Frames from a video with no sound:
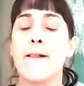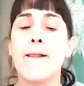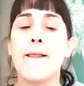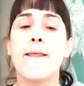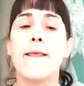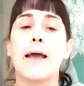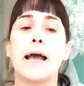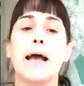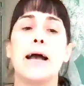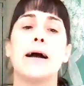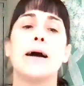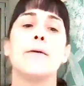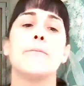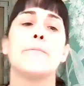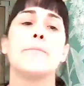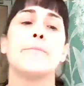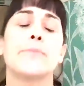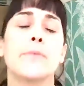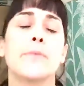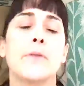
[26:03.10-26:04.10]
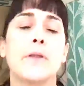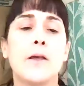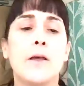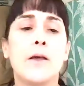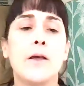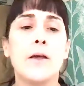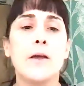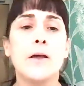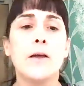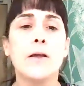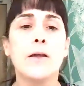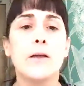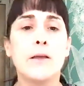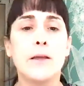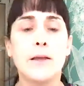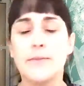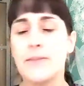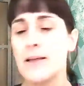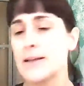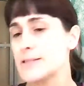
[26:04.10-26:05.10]

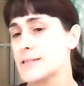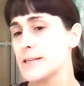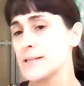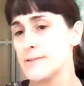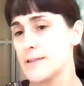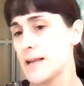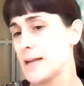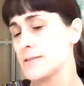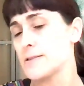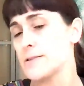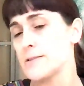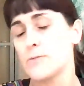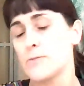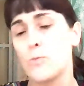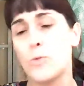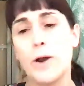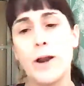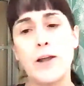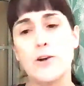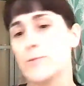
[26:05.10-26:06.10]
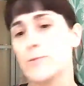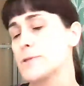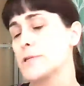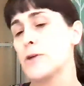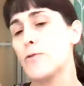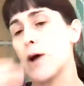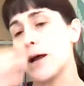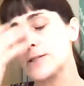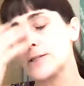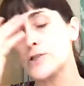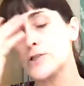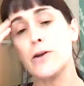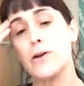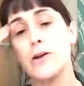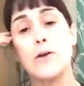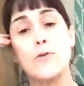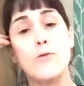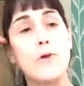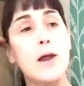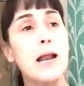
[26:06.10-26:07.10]
That's 100% right. So
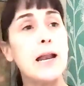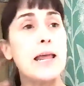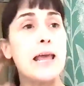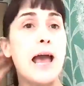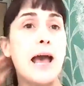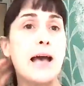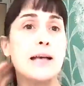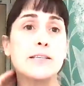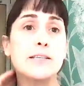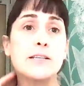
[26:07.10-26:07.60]
it really has,